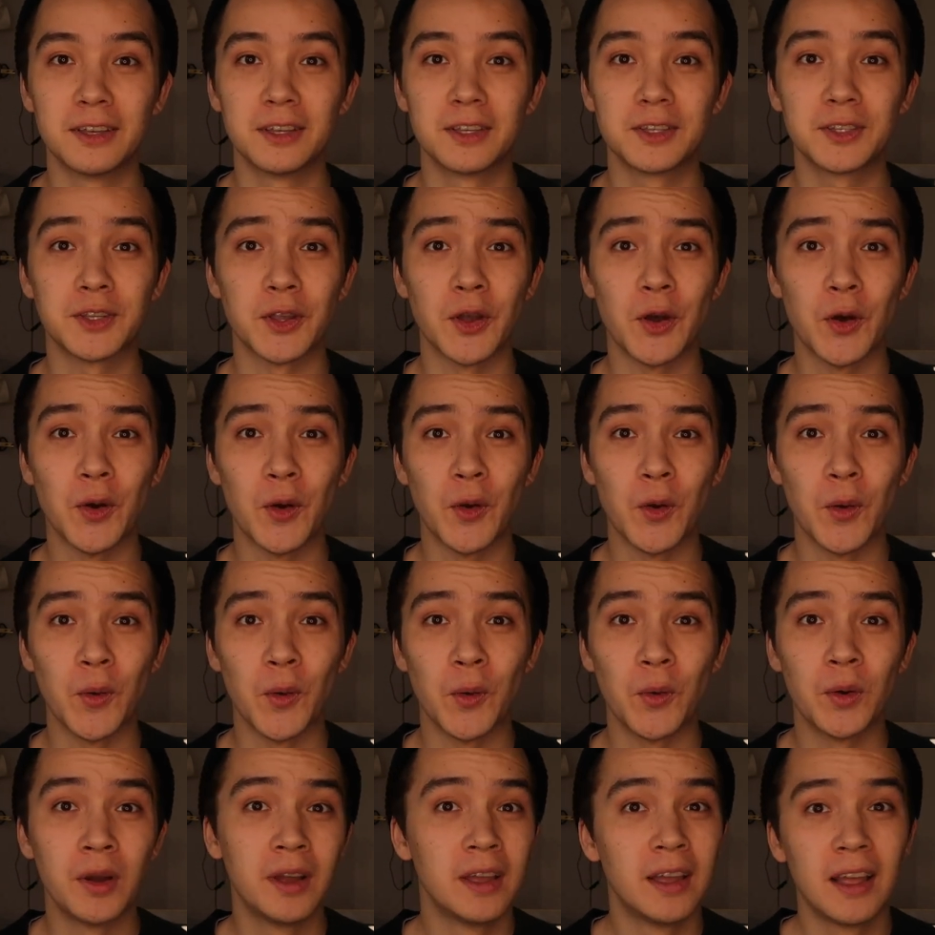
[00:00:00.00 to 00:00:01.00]

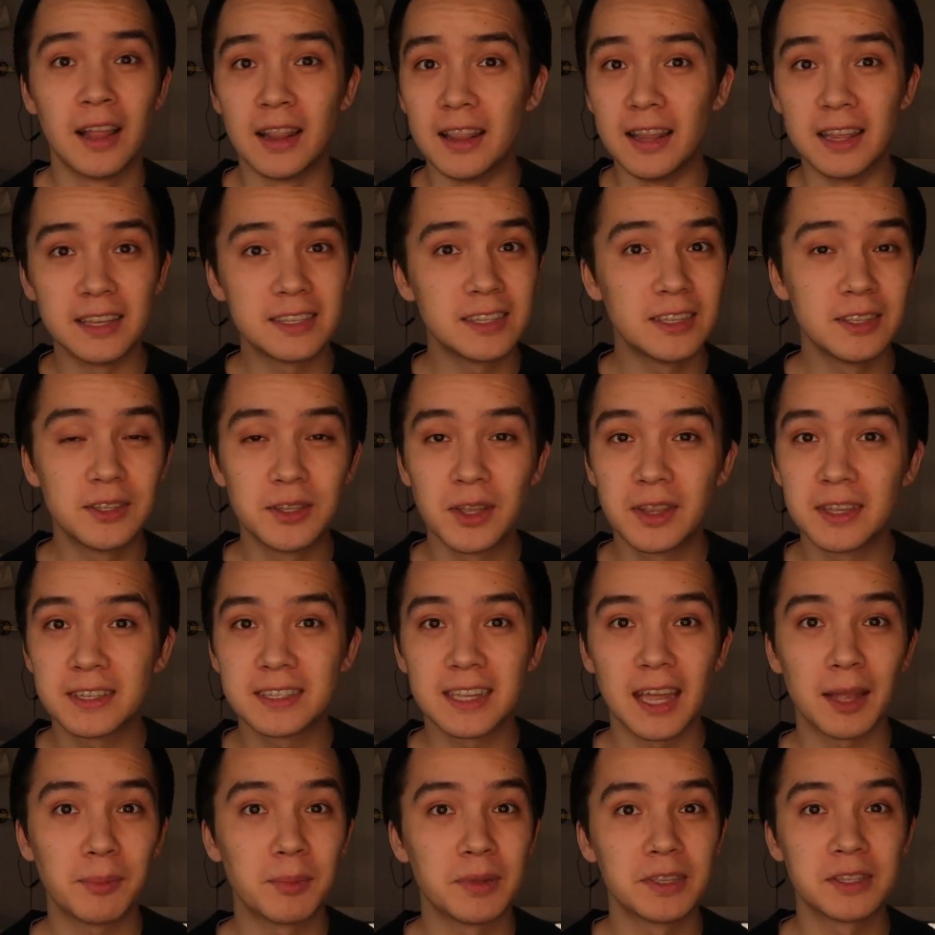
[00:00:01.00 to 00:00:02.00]
So listen to the
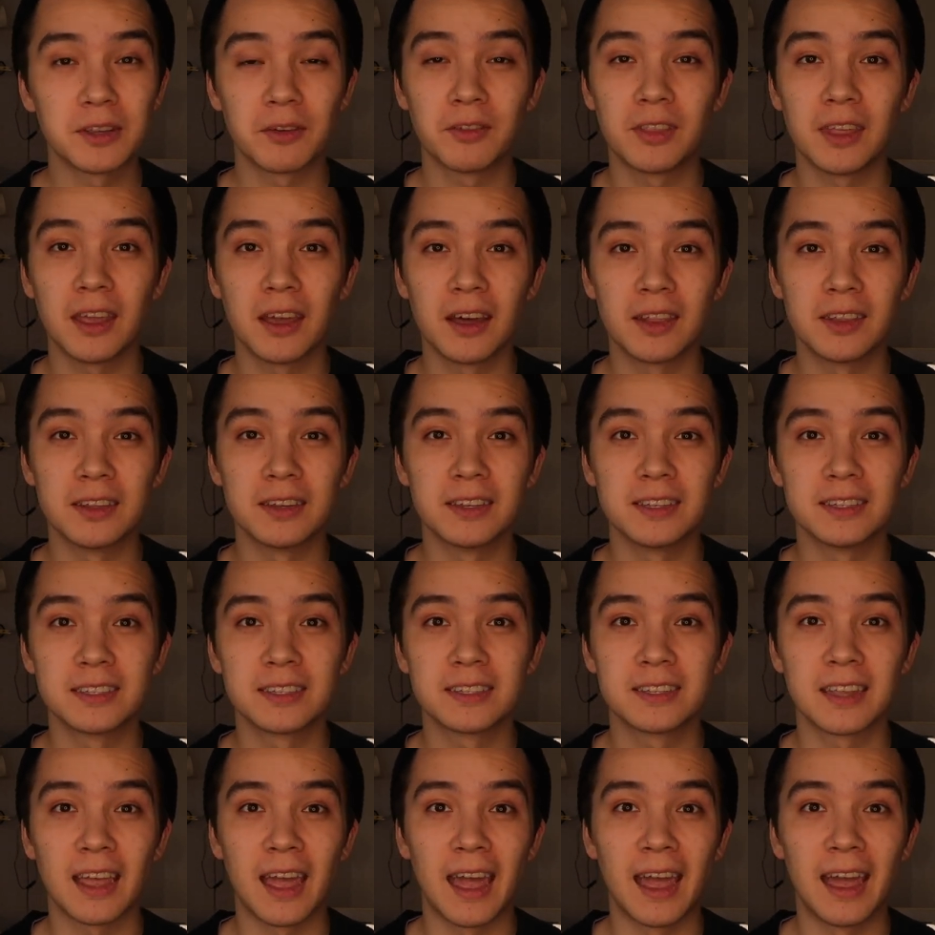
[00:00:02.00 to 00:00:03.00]
statements of the
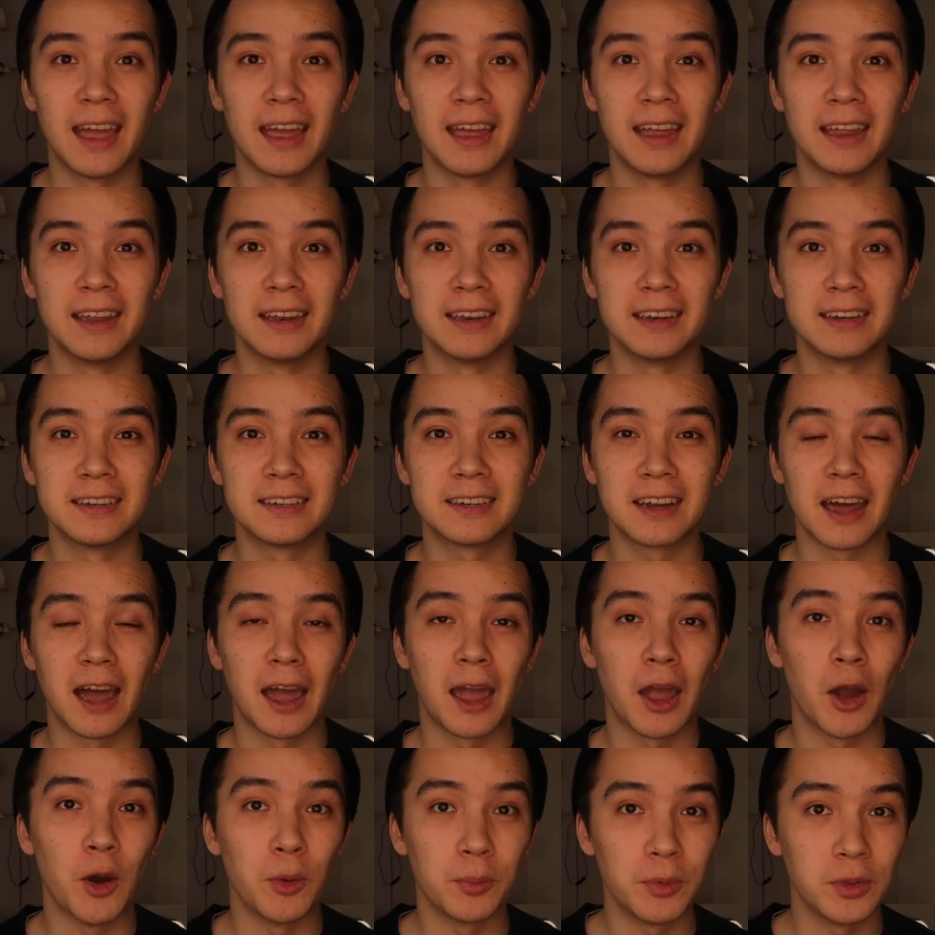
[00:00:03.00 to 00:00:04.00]
others, and
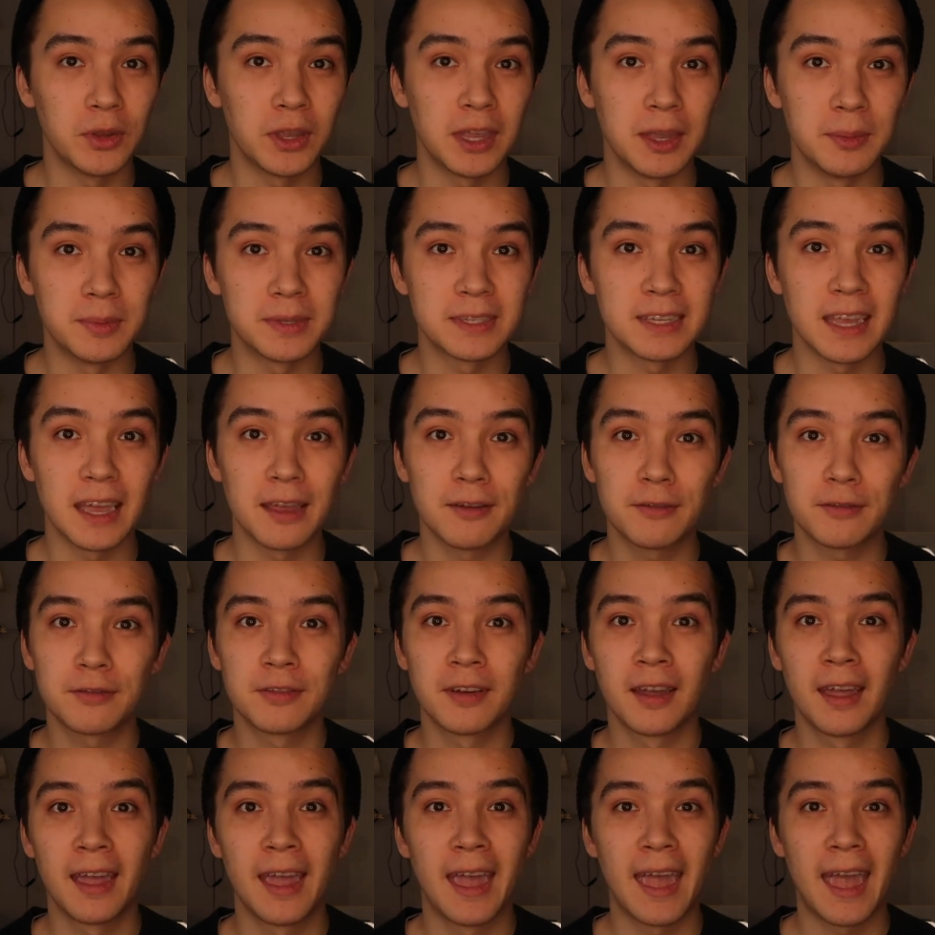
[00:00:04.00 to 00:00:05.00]
I hope you keep safe,
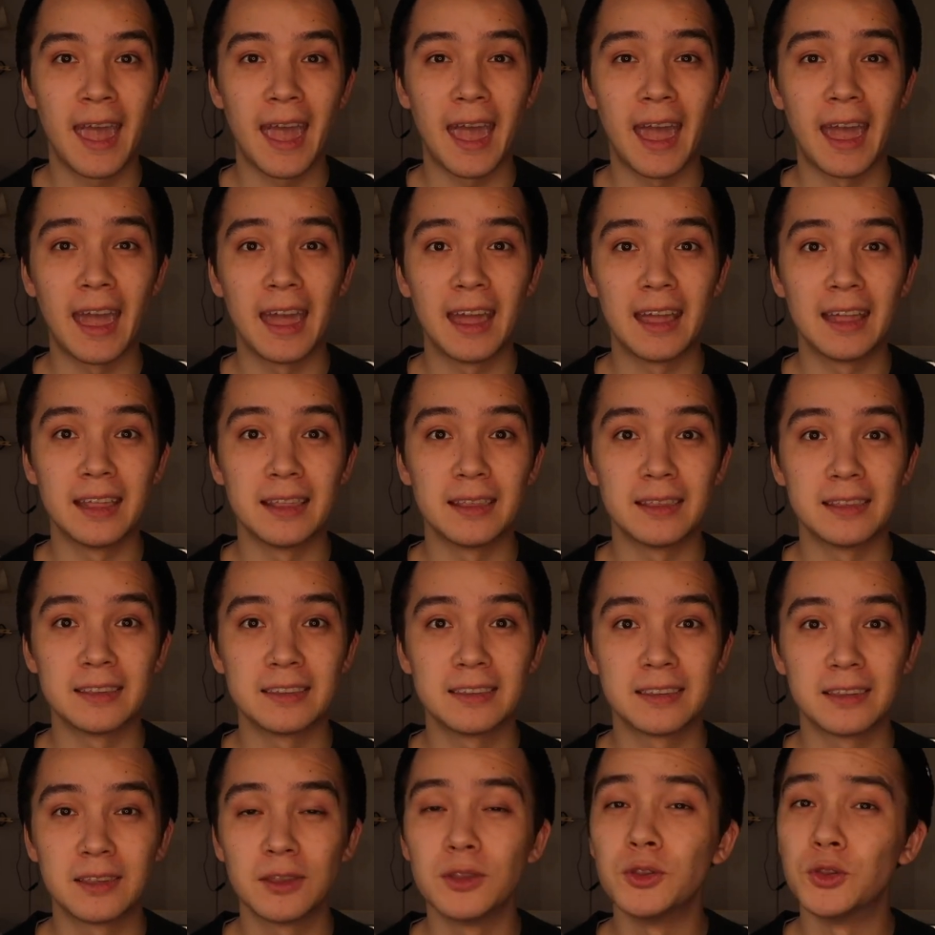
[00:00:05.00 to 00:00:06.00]

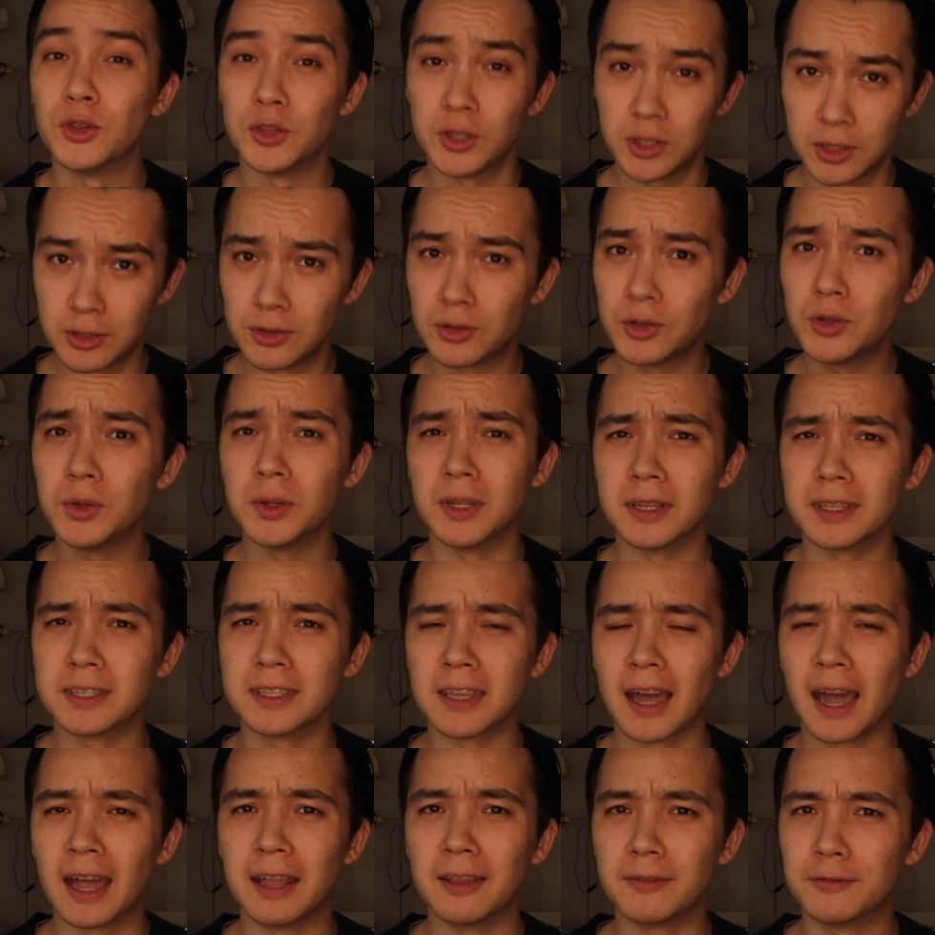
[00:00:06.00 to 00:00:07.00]
and do
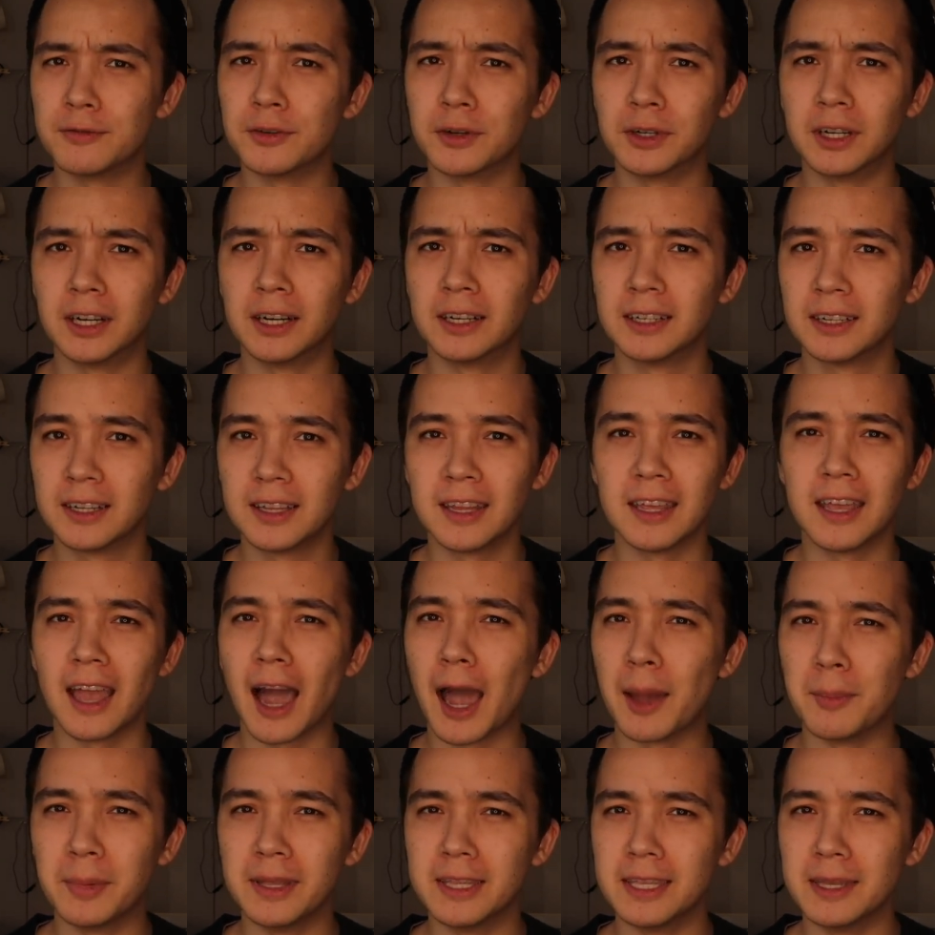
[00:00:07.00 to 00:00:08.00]
decide for the
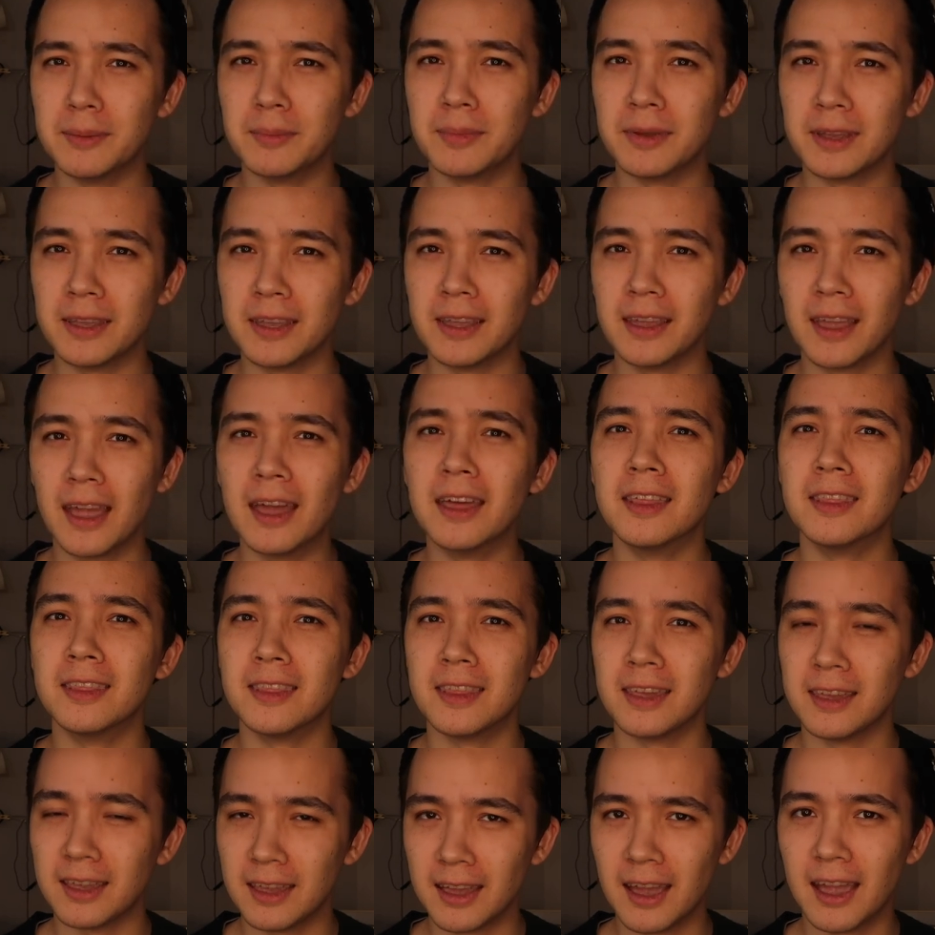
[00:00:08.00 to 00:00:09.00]
IBDP in
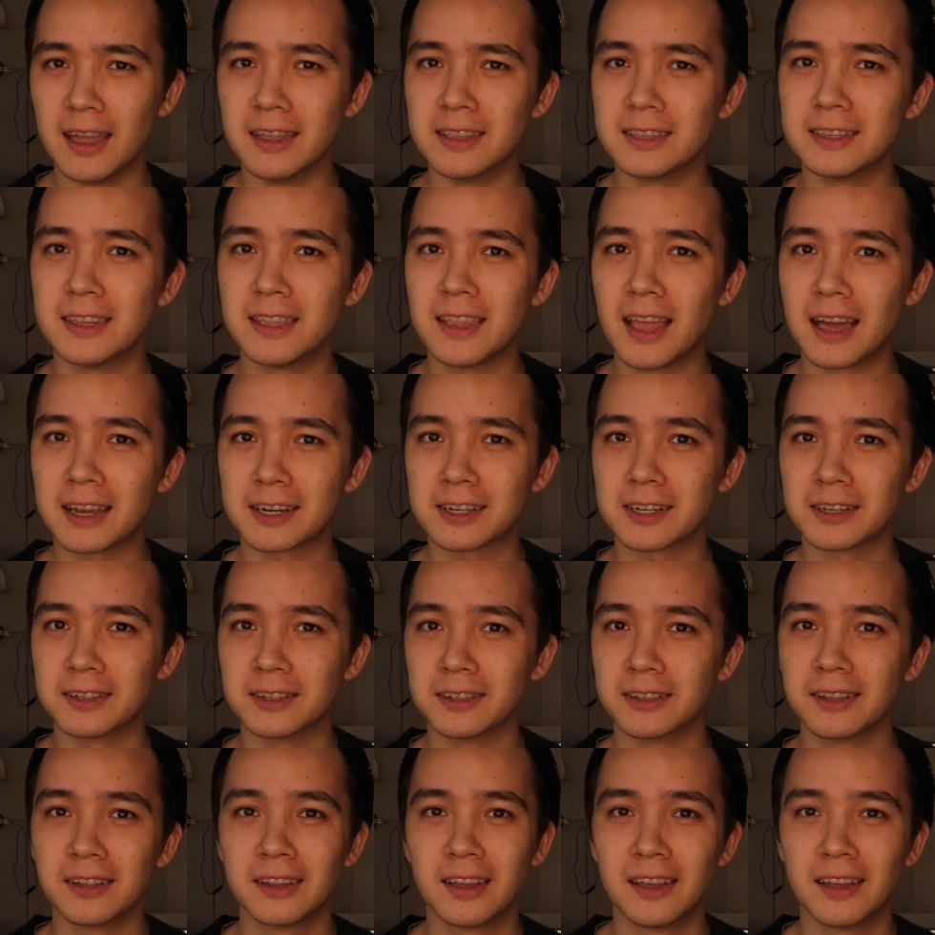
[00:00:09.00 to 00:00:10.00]
the international,